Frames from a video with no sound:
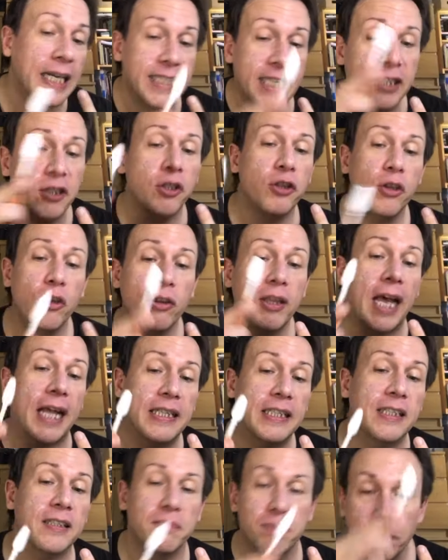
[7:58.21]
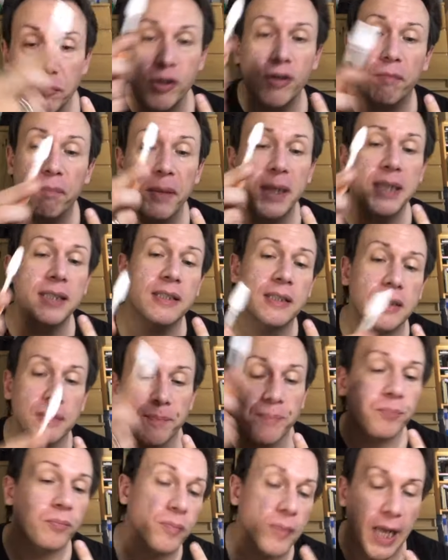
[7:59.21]
I tend to do that movement
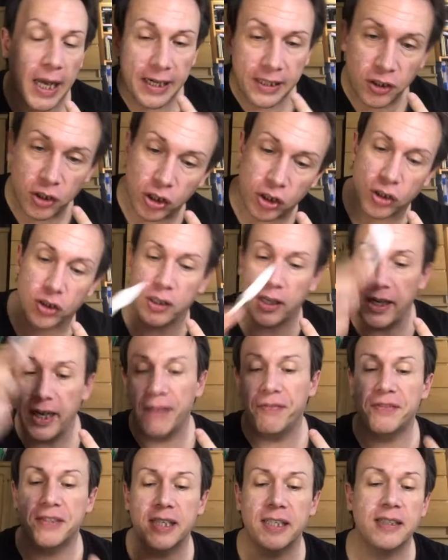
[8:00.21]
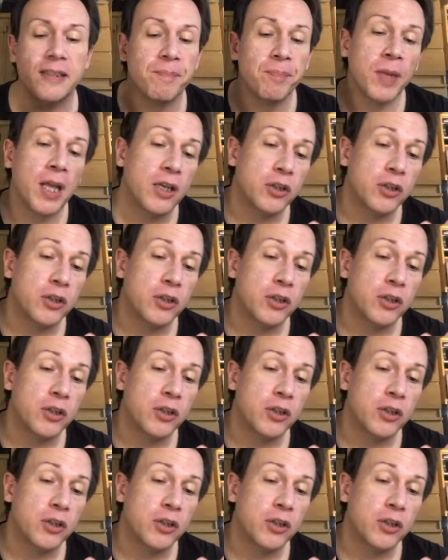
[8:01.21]
and it just lifts it.